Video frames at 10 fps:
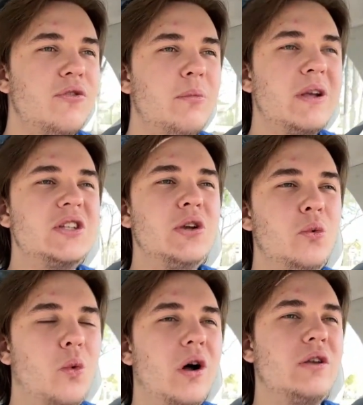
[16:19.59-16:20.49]
for
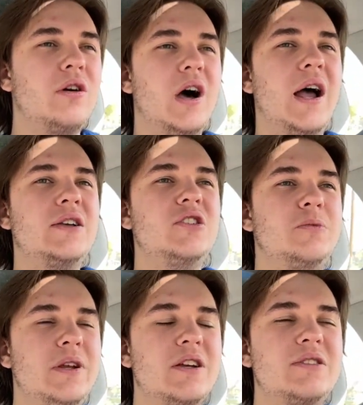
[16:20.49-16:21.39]
missing one class.
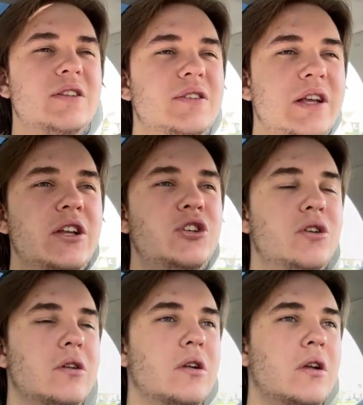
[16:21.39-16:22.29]
It's because this
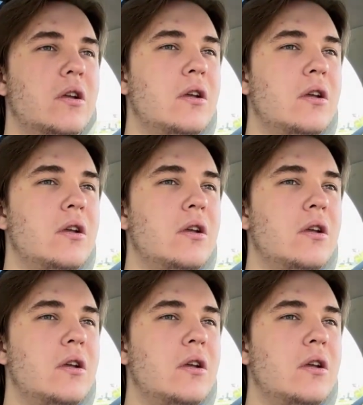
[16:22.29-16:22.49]
teacher,